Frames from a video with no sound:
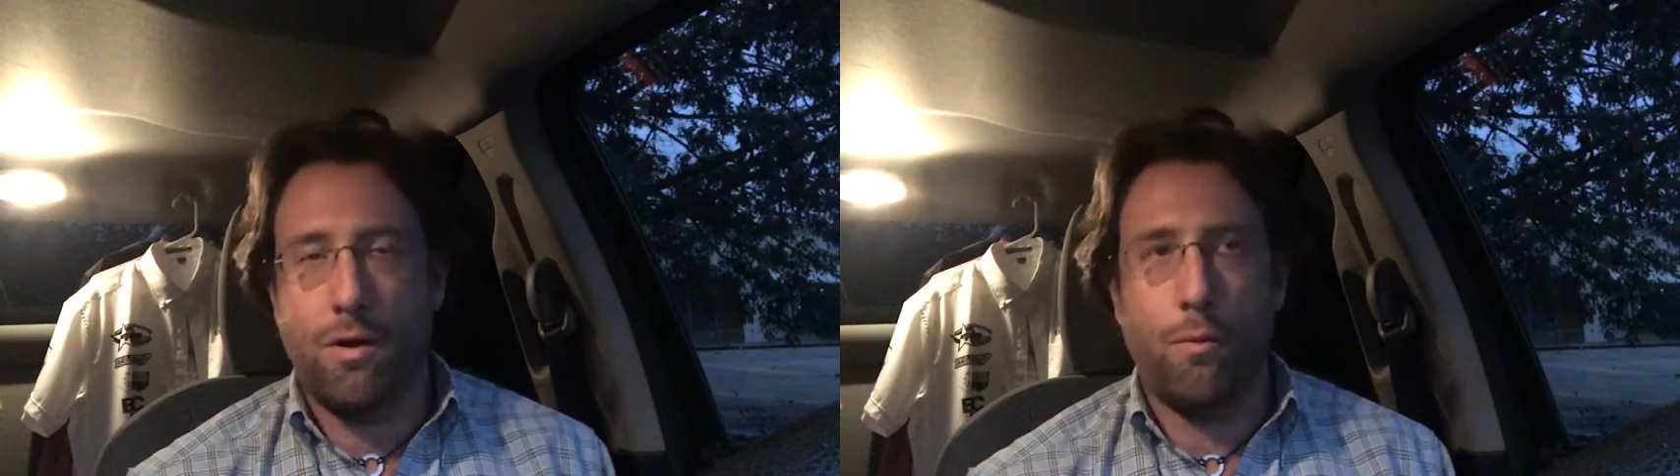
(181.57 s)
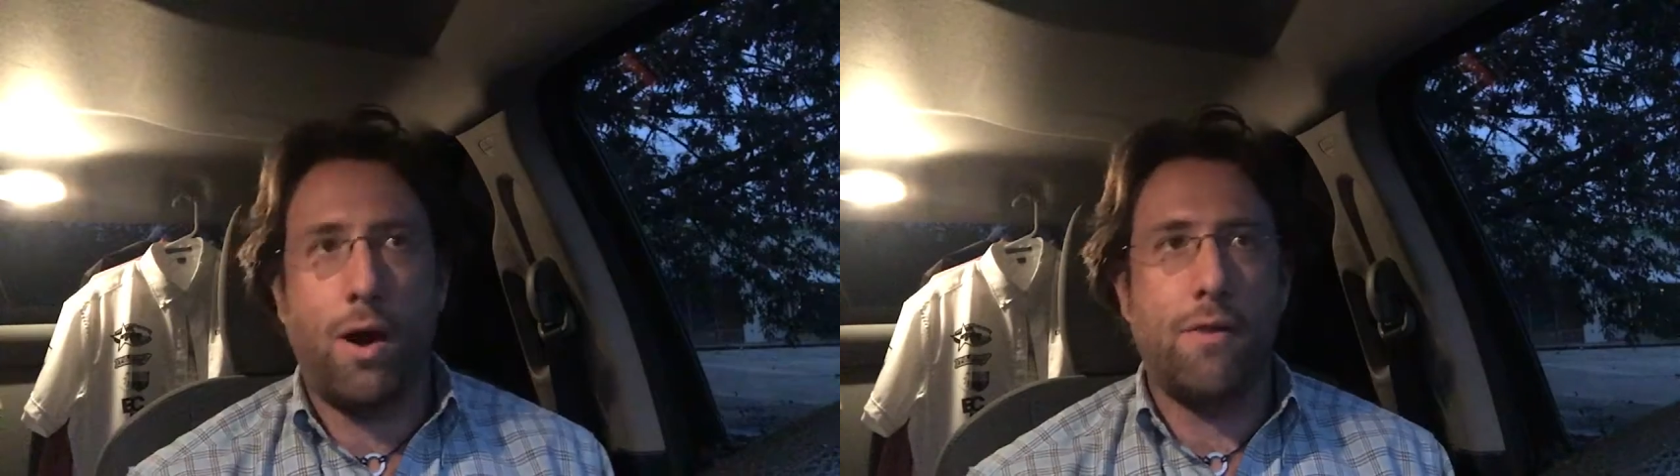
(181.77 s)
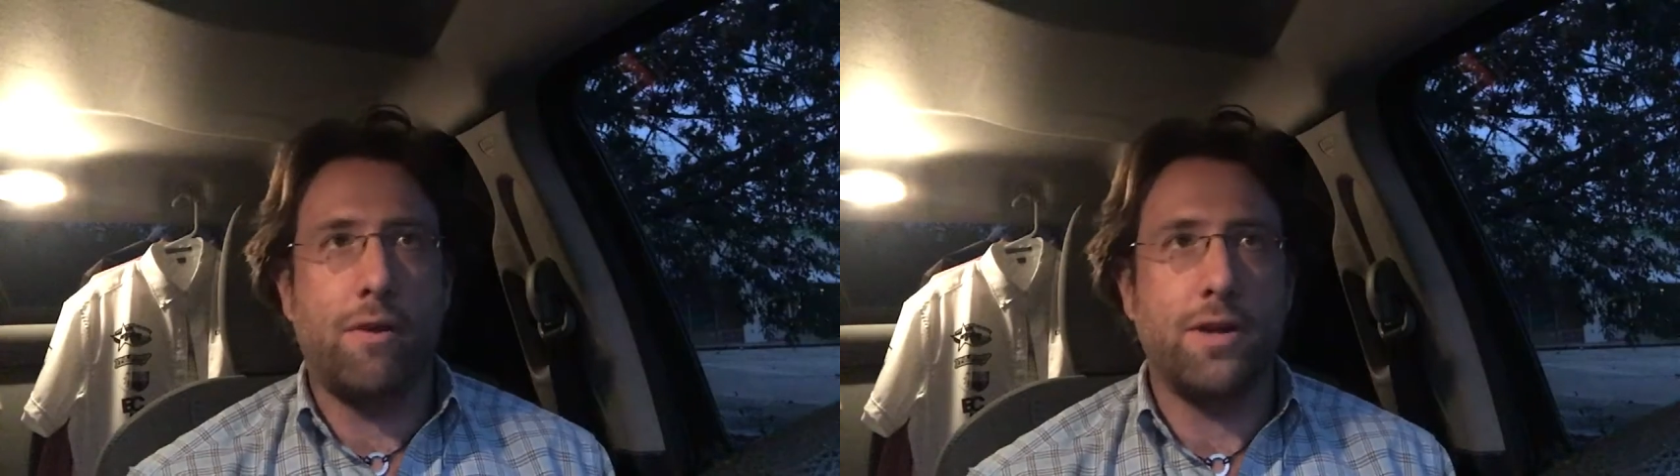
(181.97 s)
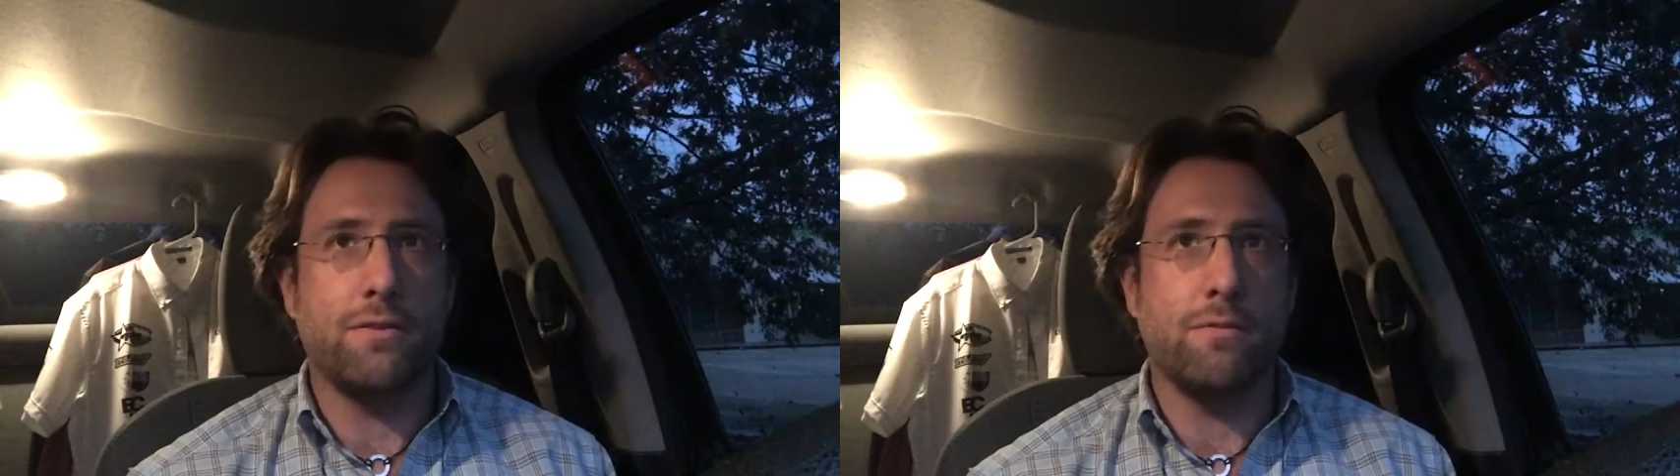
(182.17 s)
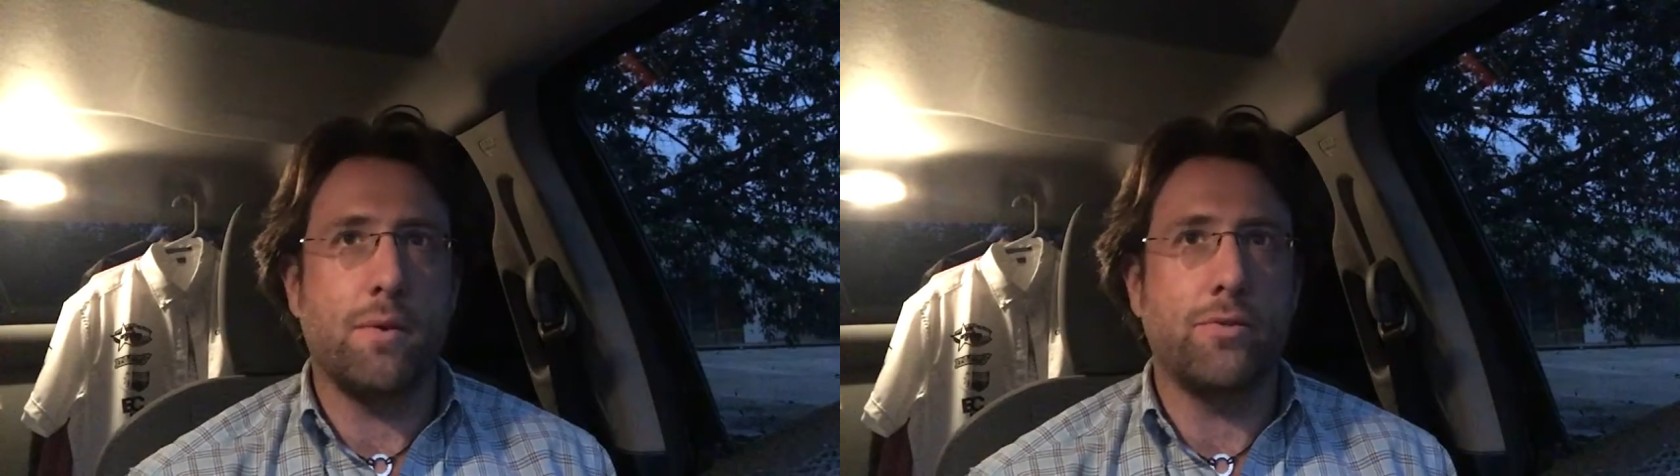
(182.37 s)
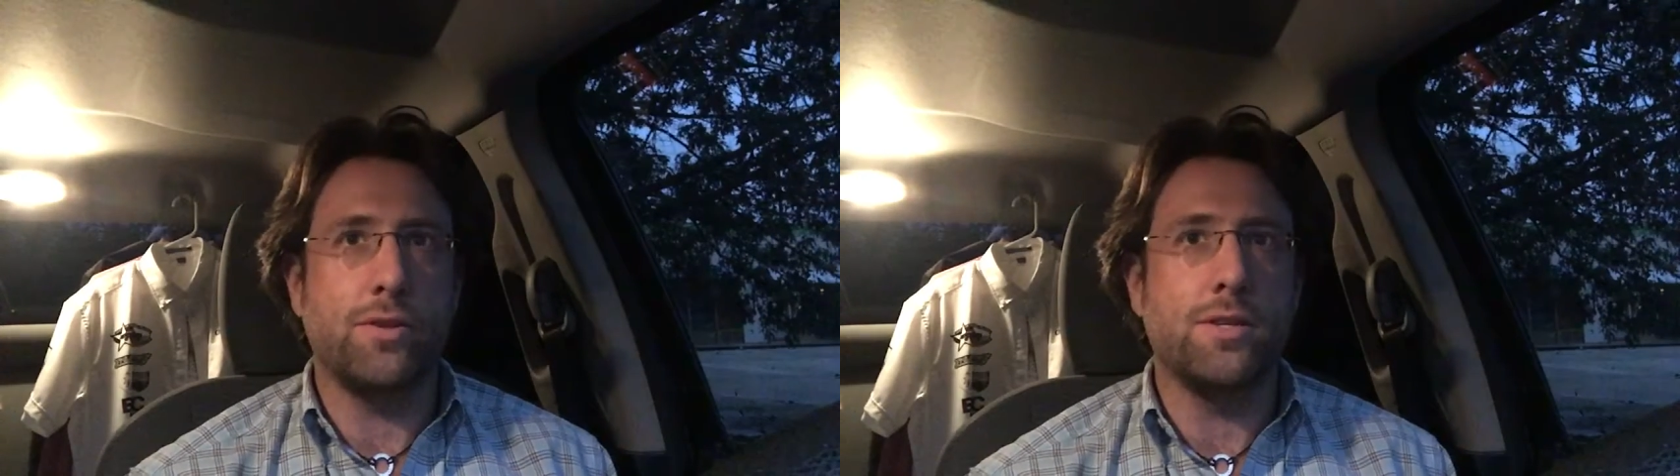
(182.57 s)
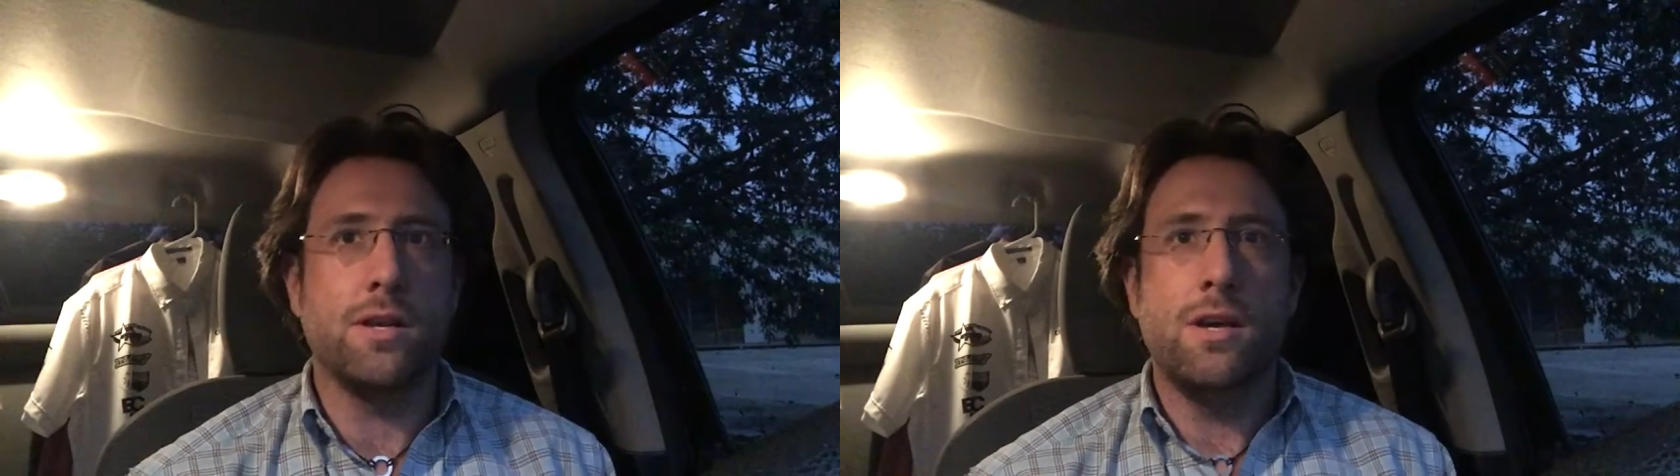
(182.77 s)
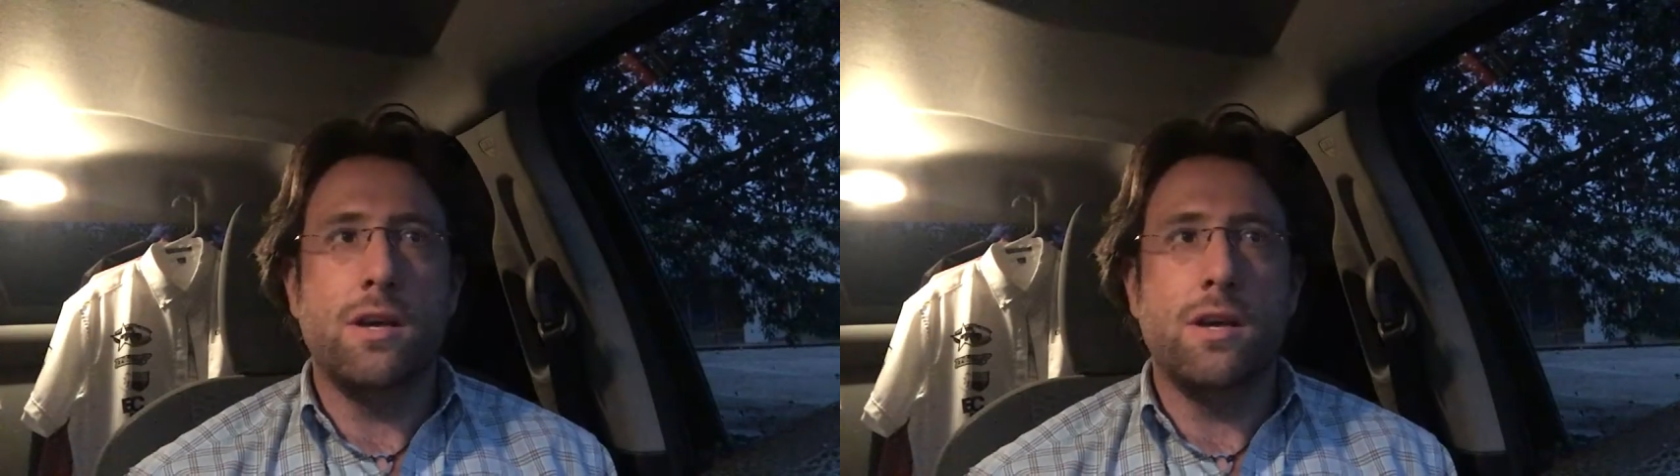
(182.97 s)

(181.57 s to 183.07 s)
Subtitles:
a wide range of emotions.